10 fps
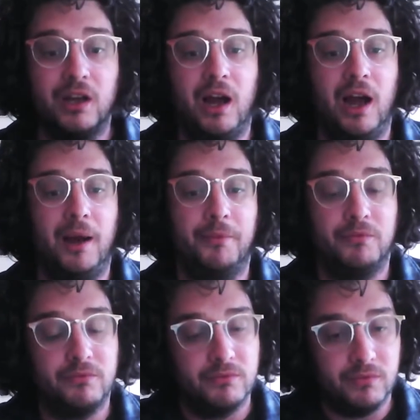Um,
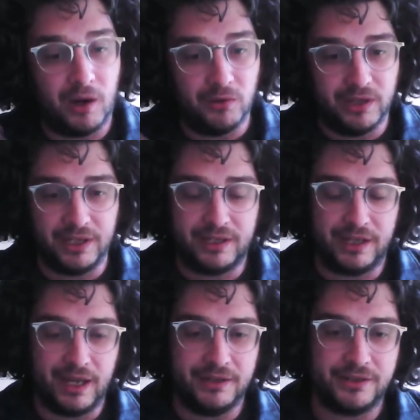I will link
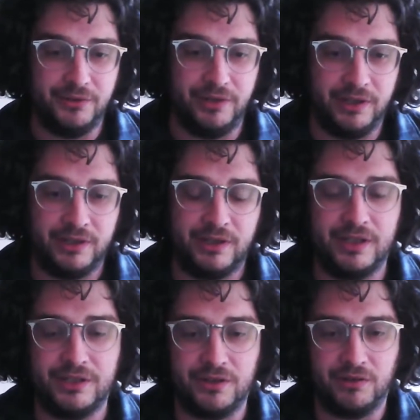again to a
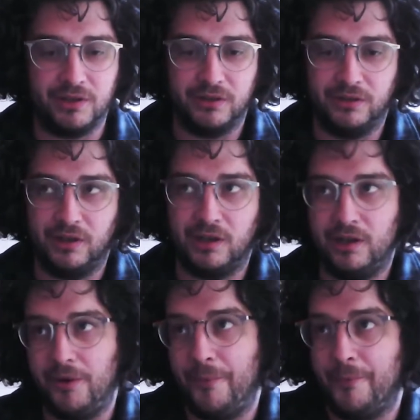historical
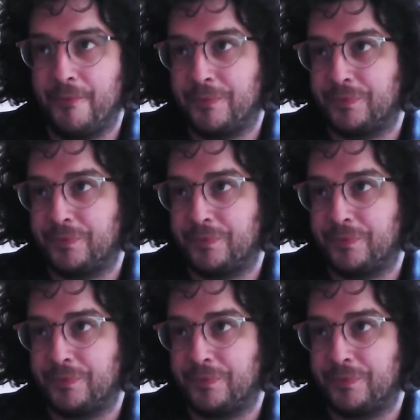um,